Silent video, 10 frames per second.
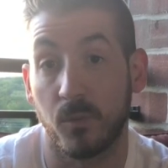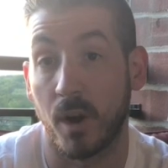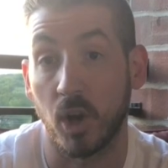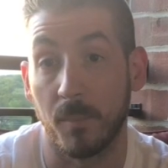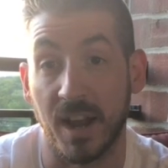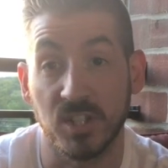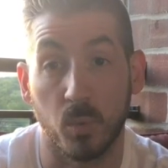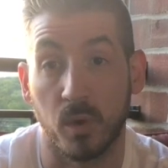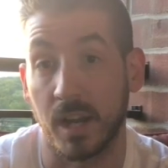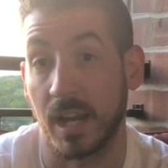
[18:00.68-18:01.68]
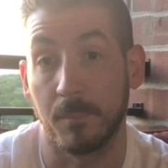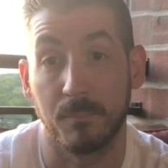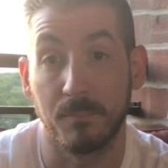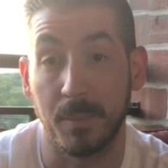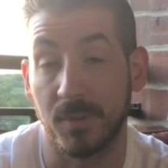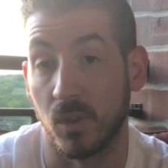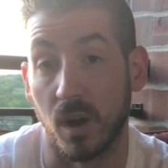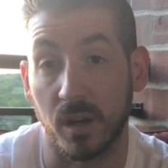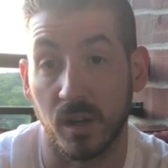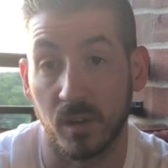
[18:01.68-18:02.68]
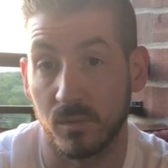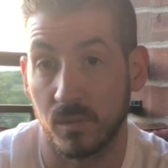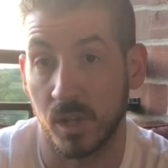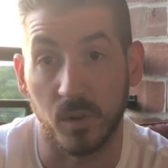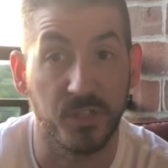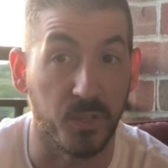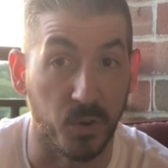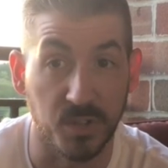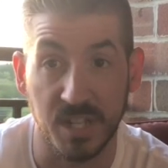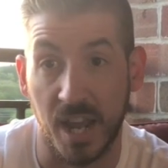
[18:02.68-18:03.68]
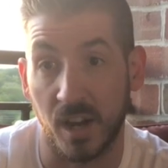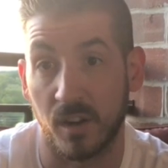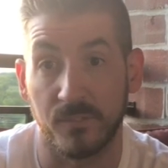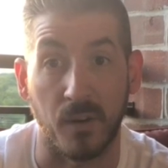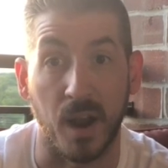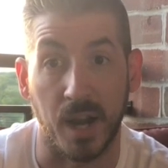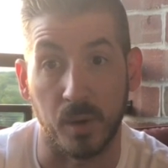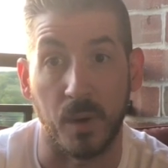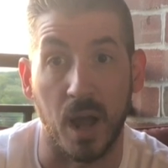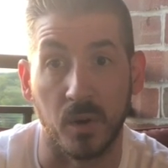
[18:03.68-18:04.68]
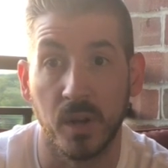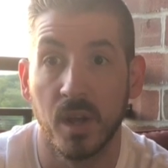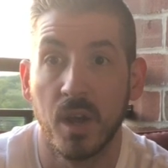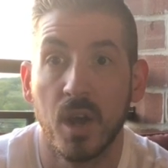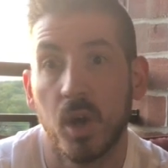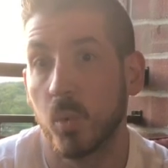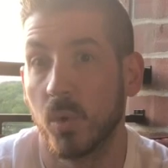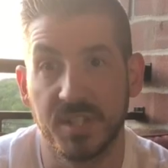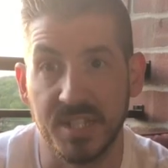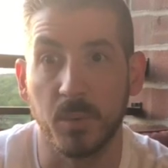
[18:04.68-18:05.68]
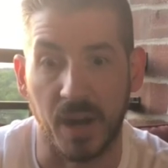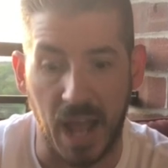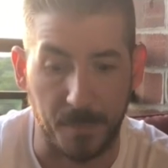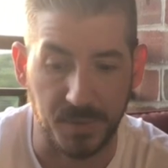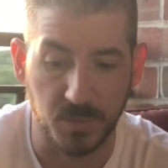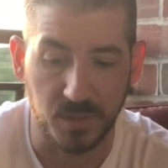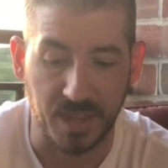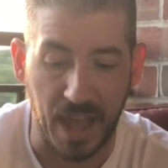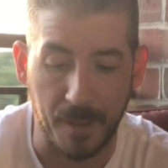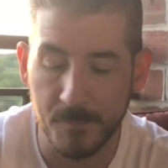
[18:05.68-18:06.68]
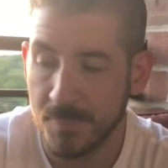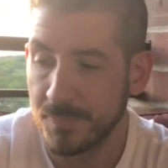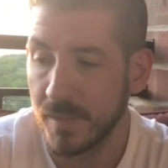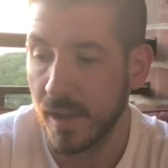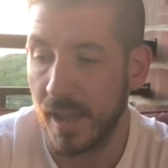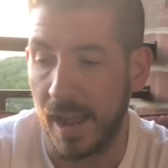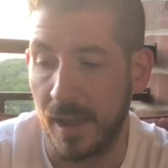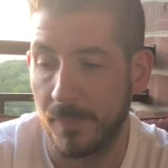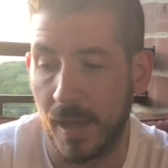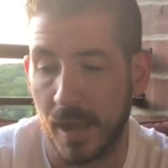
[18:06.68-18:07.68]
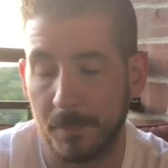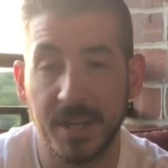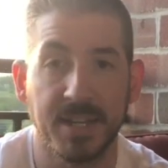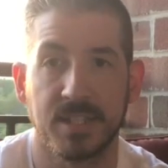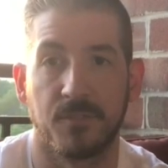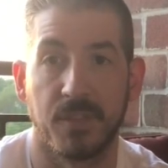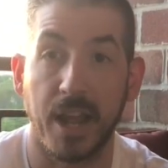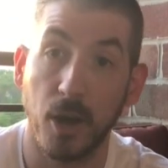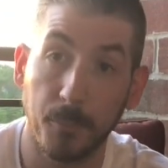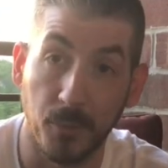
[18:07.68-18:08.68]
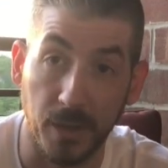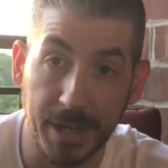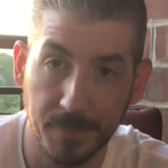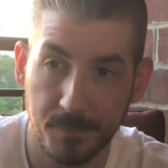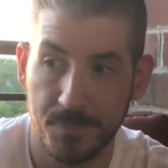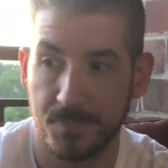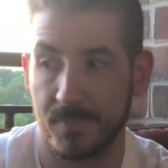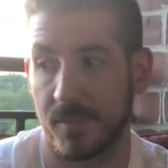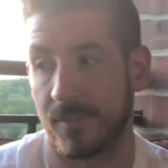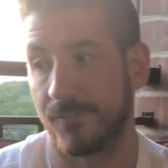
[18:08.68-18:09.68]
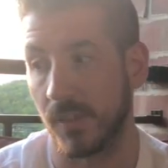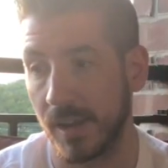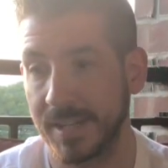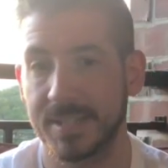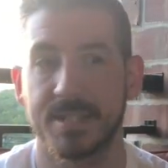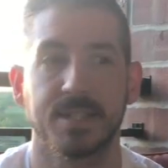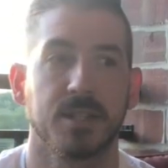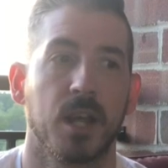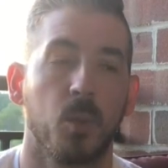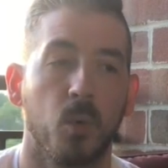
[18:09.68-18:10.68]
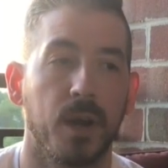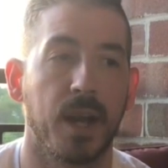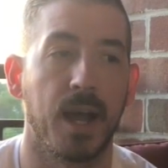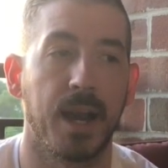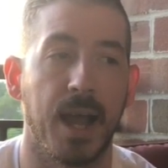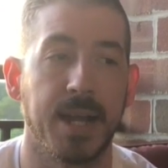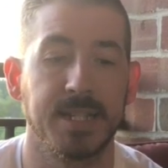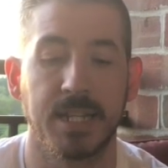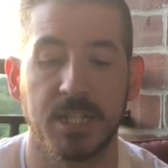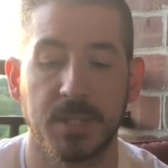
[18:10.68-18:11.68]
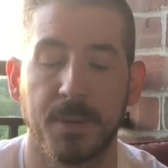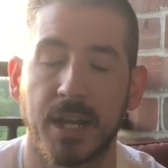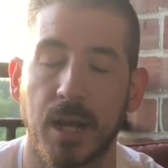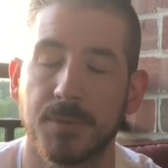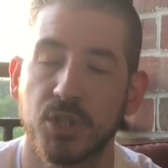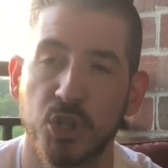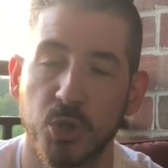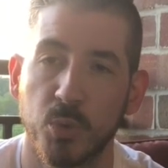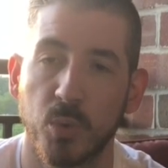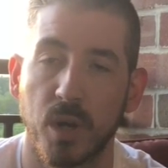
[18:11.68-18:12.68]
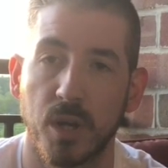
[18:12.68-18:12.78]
before I go back to work, I can maybe log a Thursday or Friday round. We'll see what happens with that. And then because of the airplane flights and whatnot, I did just pick up 2